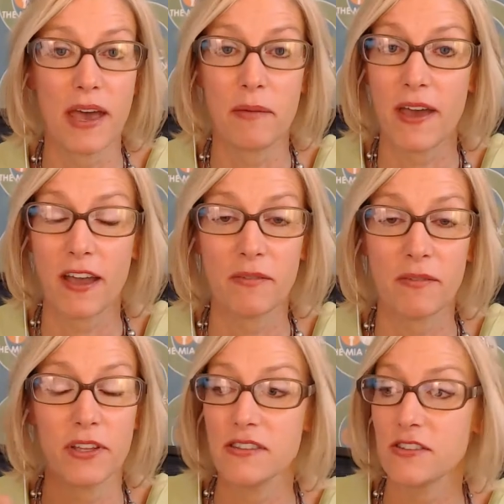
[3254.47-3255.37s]
Bat
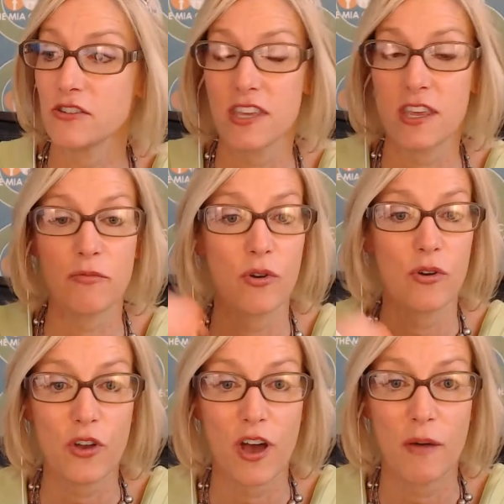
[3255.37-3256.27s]
Pack, please just keep
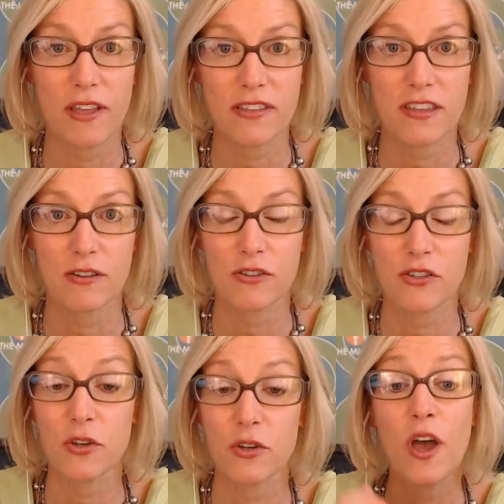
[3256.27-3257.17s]
throwing your comments in there
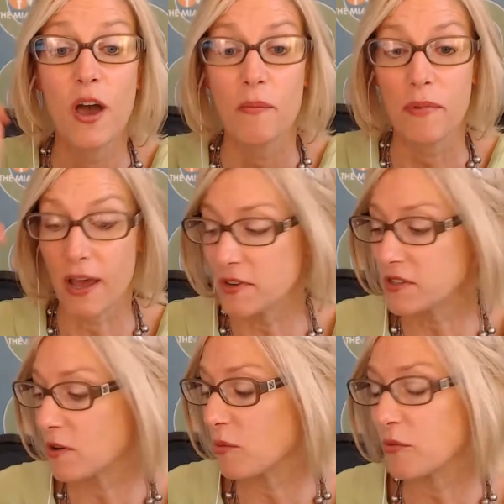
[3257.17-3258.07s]
too. But I'm
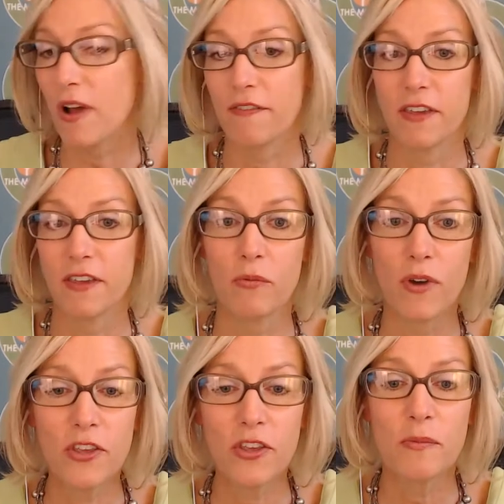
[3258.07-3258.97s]
going to start with Rafi.
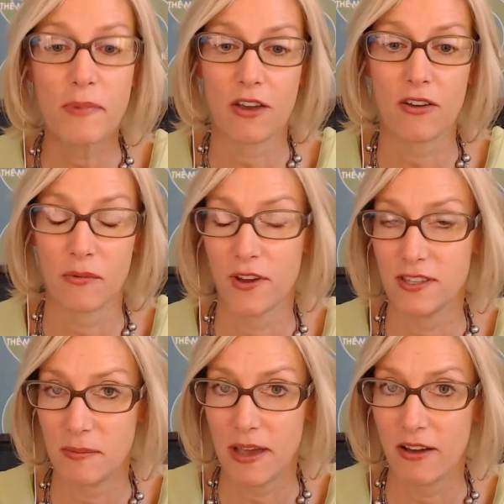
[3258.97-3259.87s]
What are you Bat Crap
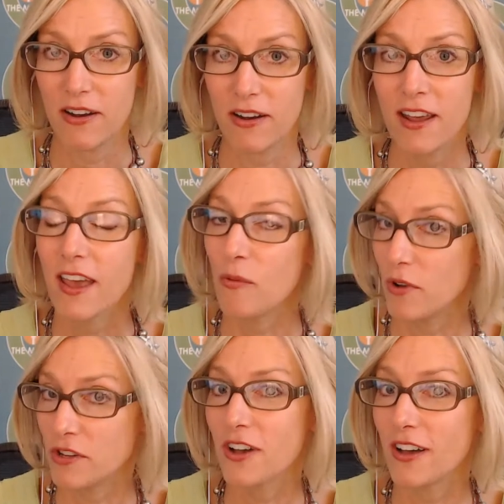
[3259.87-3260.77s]
Crazy about, and
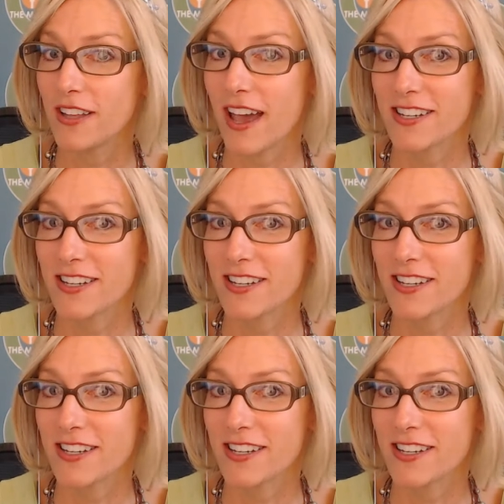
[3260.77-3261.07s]
what's your call to